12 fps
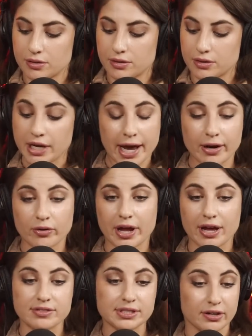that I don't
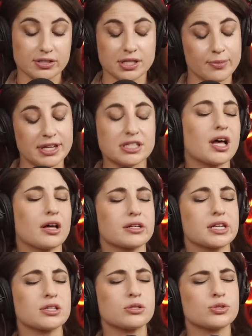have scarcity
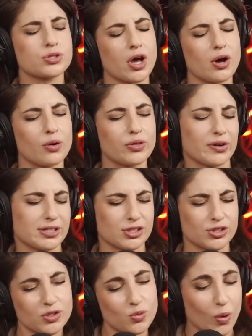mentality, so there isn't
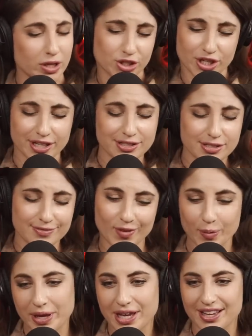just one chance for
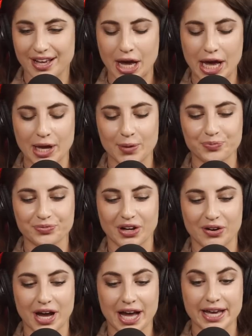me.
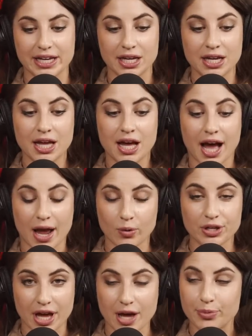No, I will
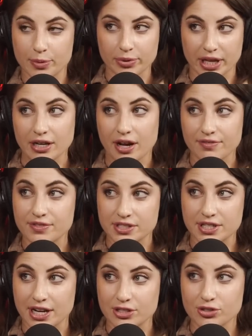not be played off the
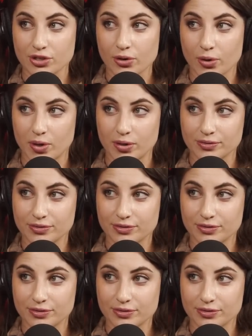stage, Nicole.